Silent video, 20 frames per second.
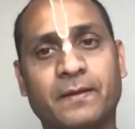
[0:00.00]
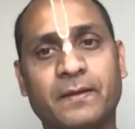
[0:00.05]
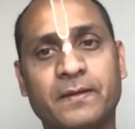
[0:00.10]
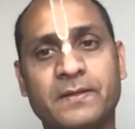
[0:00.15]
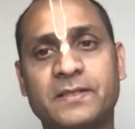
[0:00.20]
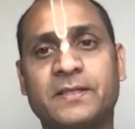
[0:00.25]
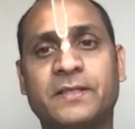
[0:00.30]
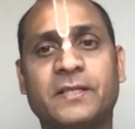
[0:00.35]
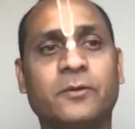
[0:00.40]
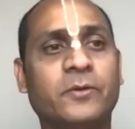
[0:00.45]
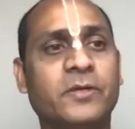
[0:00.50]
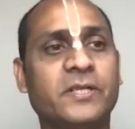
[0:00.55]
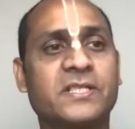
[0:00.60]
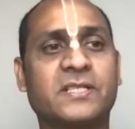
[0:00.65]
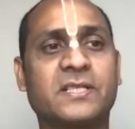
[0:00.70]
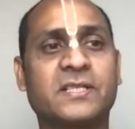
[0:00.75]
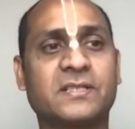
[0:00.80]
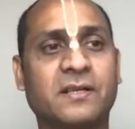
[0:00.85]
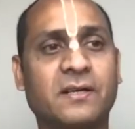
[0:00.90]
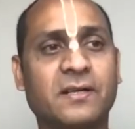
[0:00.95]
Isn't it? We
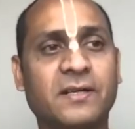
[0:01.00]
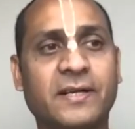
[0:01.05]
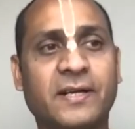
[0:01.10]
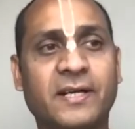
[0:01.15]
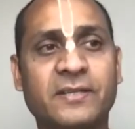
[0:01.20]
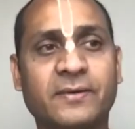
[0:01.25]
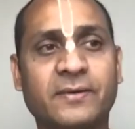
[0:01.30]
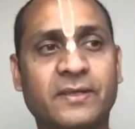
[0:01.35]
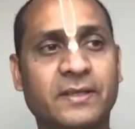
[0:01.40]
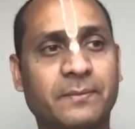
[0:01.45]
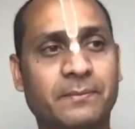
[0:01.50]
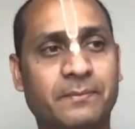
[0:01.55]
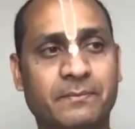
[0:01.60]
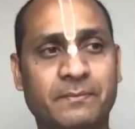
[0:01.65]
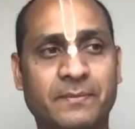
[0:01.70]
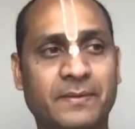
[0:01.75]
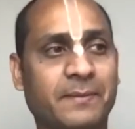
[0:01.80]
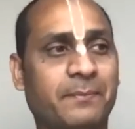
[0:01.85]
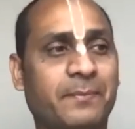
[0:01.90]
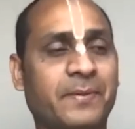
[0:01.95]
discussed earlier that
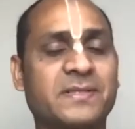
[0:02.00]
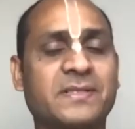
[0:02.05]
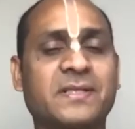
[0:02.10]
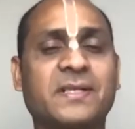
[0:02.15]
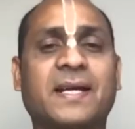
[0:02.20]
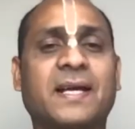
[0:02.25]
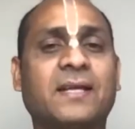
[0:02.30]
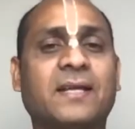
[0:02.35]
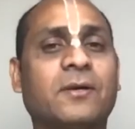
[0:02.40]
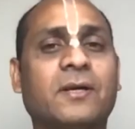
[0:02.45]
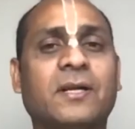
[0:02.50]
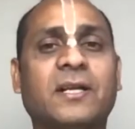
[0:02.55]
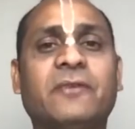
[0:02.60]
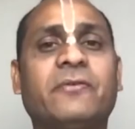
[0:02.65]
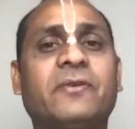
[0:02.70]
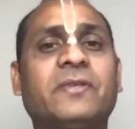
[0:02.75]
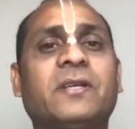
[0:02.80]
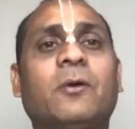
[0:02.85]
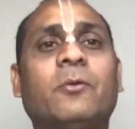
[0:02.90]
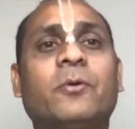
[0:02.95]
the person cannot live
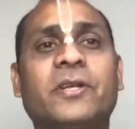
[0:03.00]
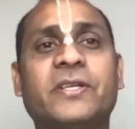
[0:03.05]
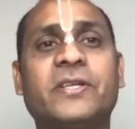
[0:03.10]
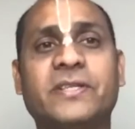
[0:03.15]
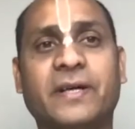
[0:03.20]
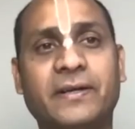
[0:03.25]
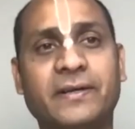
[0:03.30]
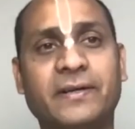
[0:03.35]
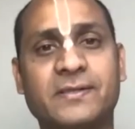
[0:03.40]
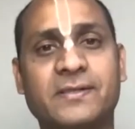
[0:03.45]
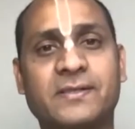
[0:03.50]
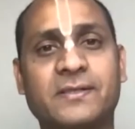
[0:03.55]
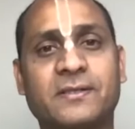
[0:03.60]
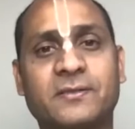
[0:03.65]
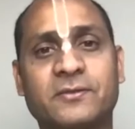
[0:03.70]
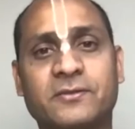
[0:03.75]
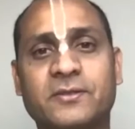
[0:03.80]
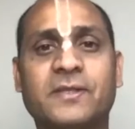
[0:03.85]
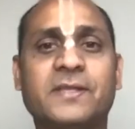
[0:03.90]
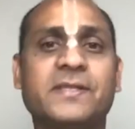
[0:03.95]
without desires.
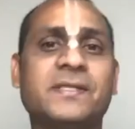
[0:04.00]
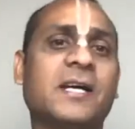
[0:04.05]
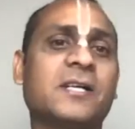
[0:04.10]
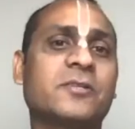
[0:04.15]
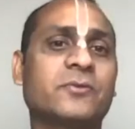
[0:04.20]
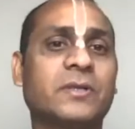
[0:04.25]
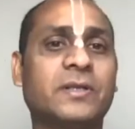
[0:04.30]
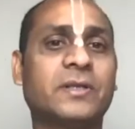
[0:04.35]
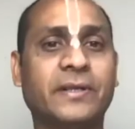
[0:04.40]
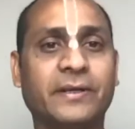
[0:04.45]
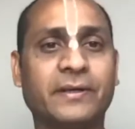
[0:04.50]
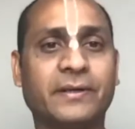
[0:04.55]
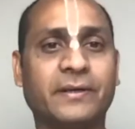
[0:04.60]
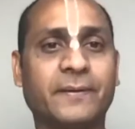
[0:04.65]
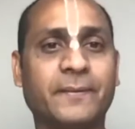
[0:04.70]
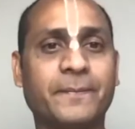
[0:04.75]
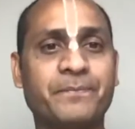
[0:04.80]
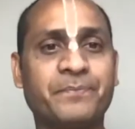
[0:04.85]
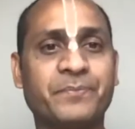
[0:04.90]
The desires will be there.